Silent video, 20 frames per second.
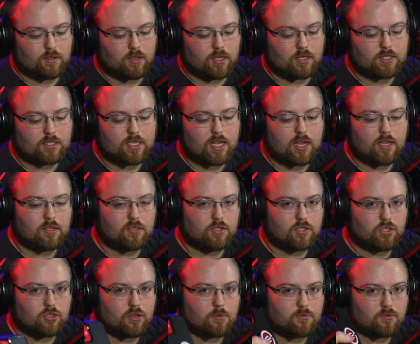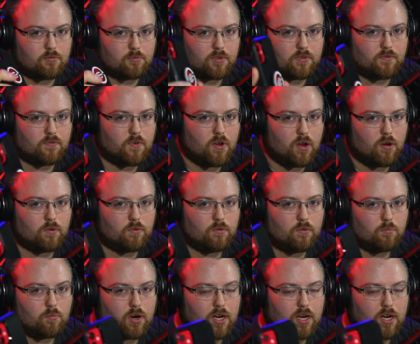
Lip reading: instead streams from his phone,